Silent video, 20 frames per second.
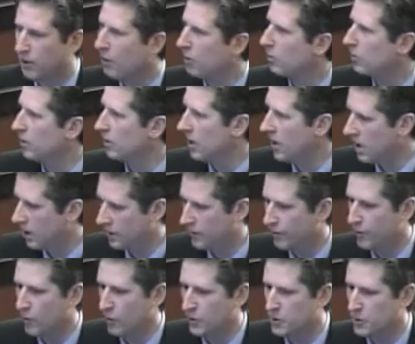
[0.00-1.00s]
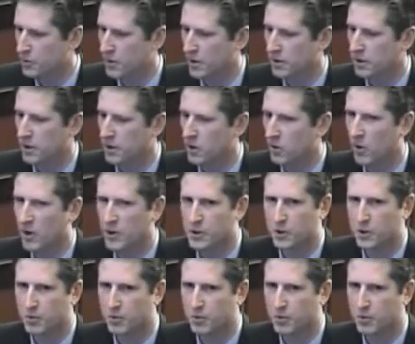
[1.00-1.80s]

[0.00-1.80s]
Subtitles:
local law enforcement, the U.S.